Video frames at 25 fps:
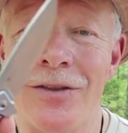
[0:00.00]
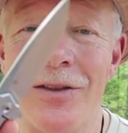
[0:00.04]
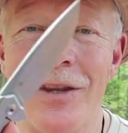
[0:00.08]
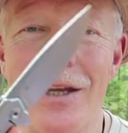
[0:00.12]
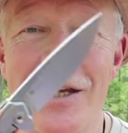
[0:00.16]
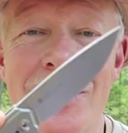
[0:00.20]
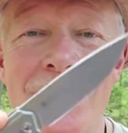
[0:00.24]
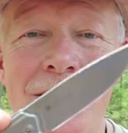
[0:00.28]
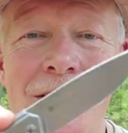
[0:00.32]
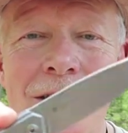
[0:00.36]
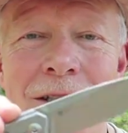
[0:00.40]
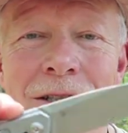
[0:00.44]

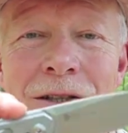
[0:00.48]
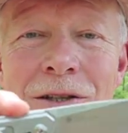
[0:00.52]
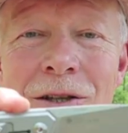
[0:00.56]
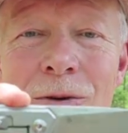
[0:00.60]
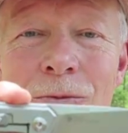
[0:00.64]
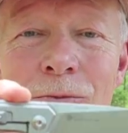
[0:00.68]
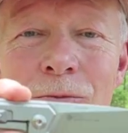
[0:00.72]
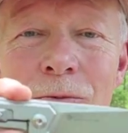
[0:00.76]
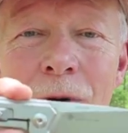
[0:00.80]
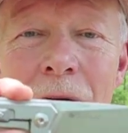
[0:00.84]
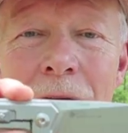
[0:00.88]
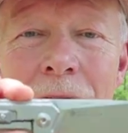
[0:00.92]
This is
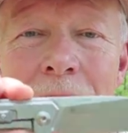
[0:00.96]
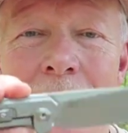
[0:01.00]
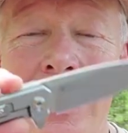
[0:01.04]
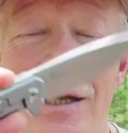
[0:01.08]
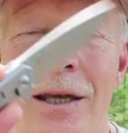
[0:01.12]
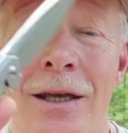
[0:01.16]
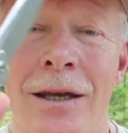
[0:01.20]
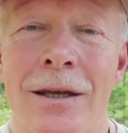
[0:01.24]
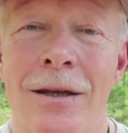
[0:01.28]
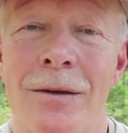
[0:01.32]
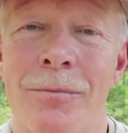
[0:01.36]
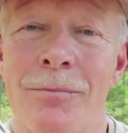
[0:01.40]
the
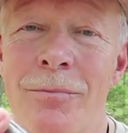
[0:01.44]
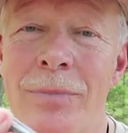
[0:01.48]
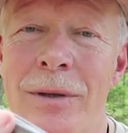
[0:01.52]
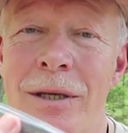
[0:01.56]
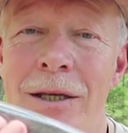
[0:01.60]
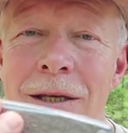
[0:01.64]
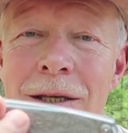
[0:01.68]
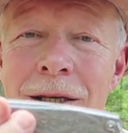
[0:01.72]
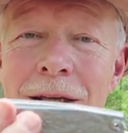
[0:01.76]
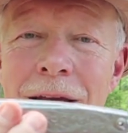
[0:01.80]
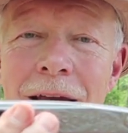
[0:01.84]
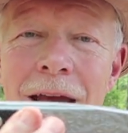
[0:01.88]
Ruike
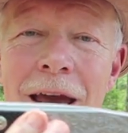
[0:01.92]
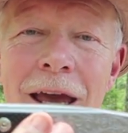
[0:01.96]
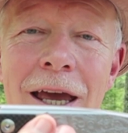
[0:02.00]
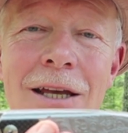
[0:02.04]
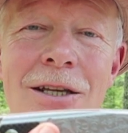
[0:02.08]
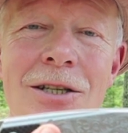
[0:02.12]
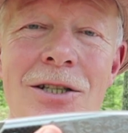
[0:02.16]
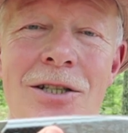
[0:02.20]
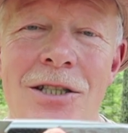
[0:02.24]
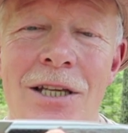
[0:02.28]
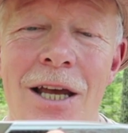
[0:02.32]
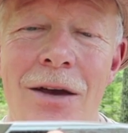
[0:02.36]

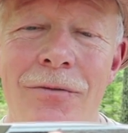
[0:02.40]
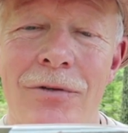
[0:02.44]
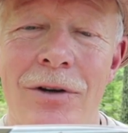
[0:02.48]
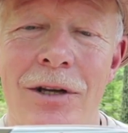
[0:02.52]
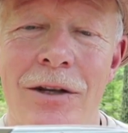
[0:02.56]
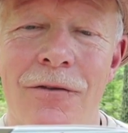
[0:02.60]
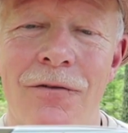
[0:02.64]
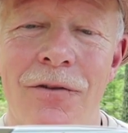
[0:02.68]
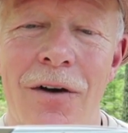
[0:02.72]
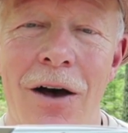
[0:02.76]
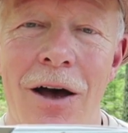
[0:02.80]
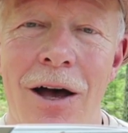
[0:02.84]

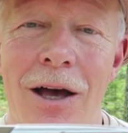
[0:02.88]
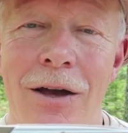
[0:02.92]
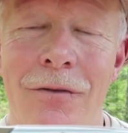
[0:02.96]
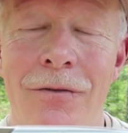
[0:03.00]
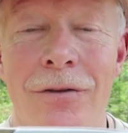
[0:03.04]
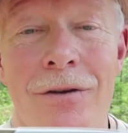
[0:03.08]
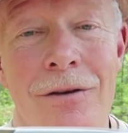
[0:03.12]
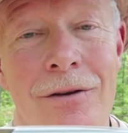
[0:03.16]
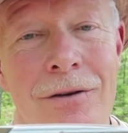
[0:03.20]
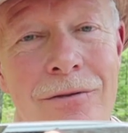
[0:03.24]
P875.